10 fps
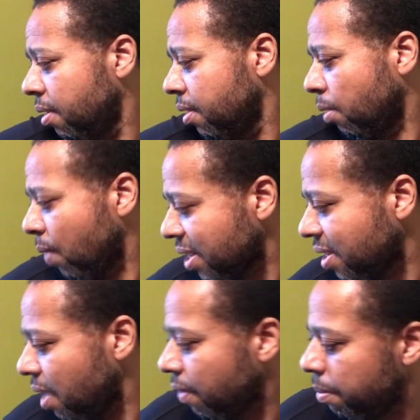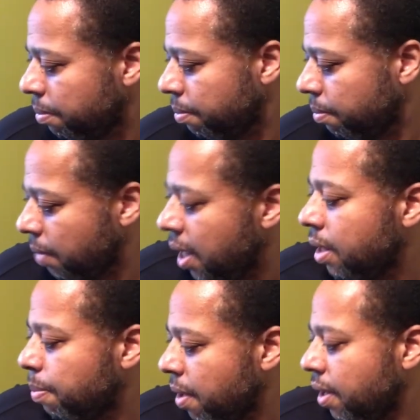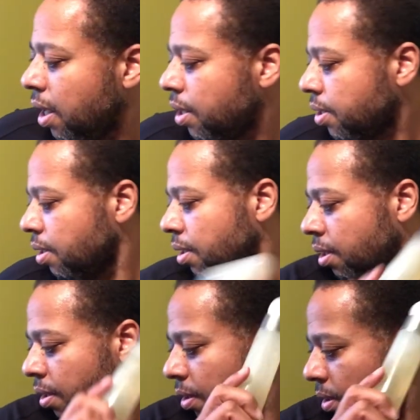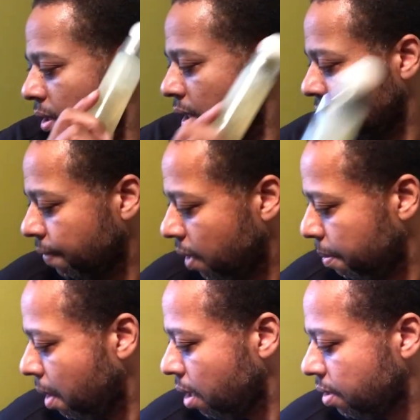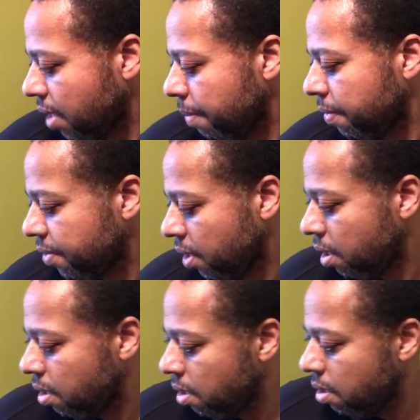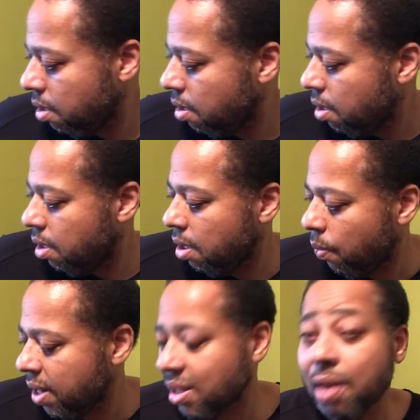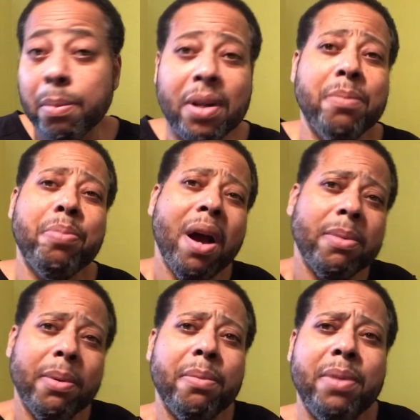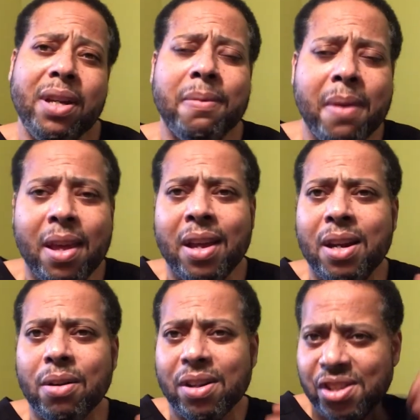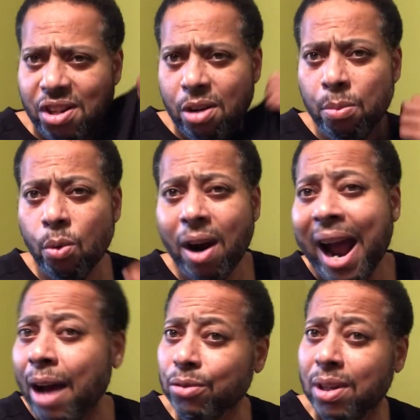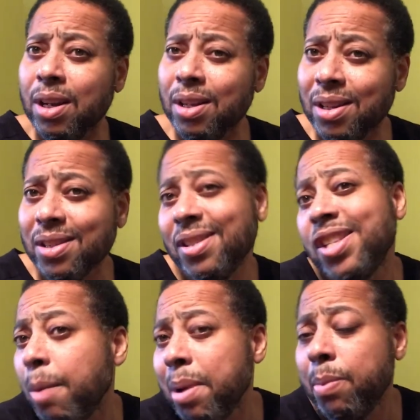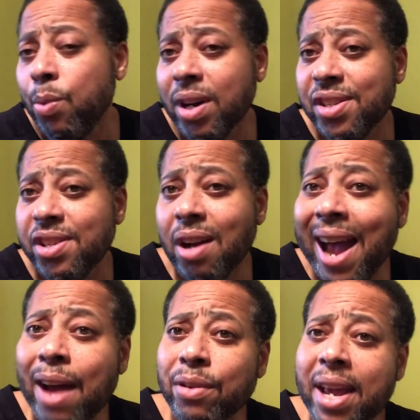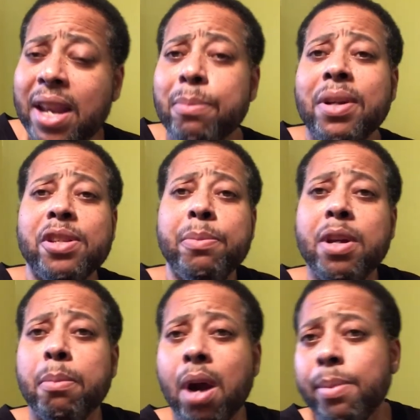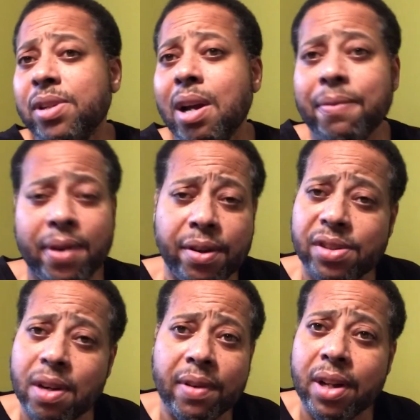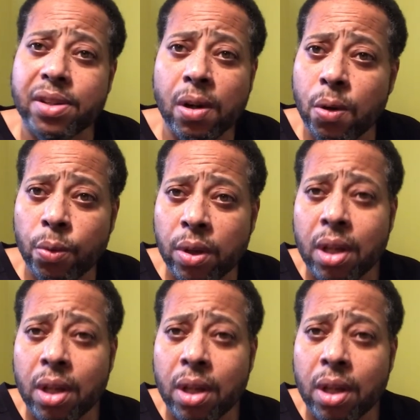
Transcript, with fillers: The rest of them and the Perry Ellis is a very modern type of scent. The rest of them could probably be you know, considered more out. Some people would consider outdated, but to me, a barbershop fragrance never gets old.